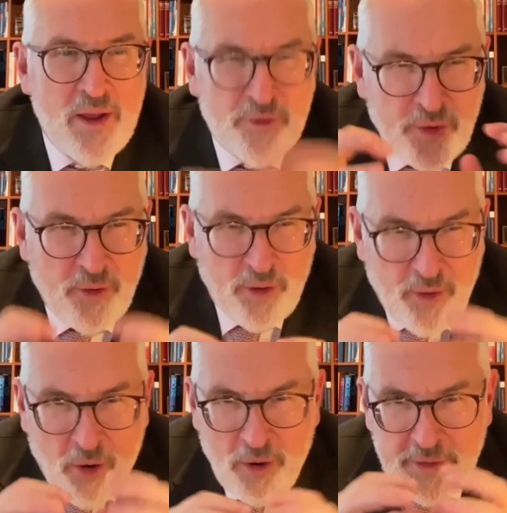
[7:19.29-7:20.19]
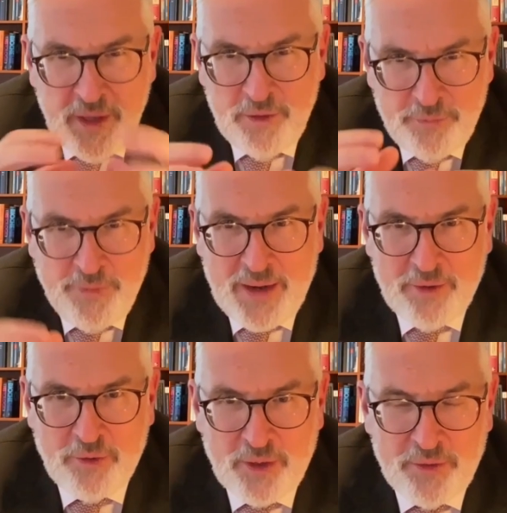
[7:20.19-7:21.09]
So all these
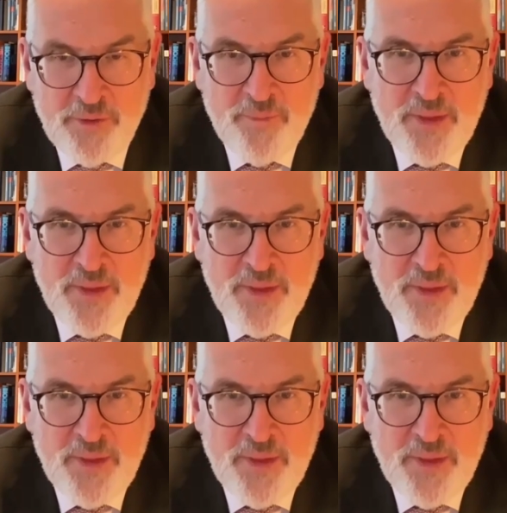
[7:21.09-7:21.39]
factors,